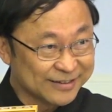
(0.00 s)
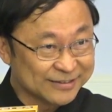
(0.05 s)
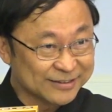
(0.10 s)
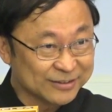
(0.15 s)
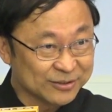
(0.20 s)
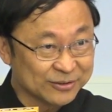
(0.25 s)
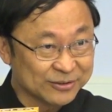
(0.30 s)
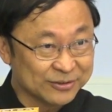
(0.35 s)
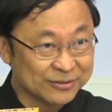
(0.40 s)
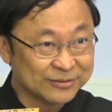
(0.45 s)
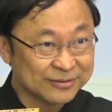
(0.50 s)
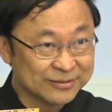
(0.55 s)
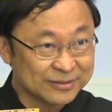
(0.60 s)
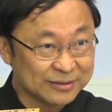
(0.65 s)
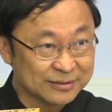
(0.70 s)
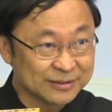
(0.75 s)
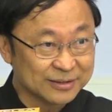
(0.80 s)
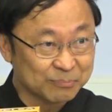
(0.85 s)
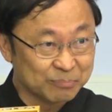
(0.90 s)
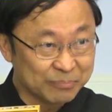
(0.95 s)
So
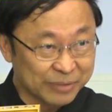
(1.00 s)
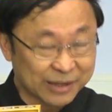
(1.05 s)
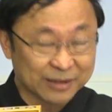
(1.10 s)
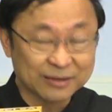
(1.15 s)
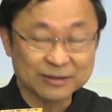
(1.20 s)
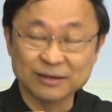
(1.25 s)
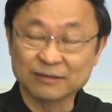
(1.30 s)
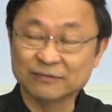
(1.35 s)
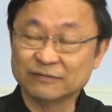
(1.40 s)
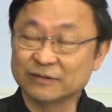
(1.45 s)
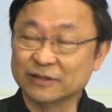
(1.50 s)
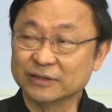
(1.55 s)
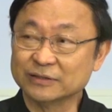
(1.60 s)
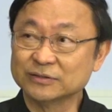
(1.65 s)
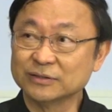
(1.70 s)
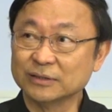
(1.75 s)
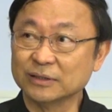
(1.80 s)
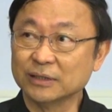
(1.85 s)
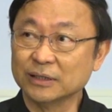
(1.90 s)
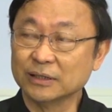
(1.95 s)
it's a big
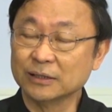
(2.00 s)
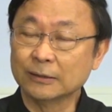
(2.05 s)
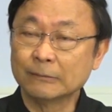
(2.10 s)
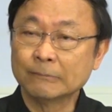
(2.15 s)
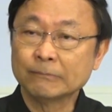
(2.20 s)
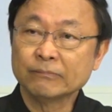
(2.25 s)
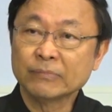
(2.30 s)
coverage indeed.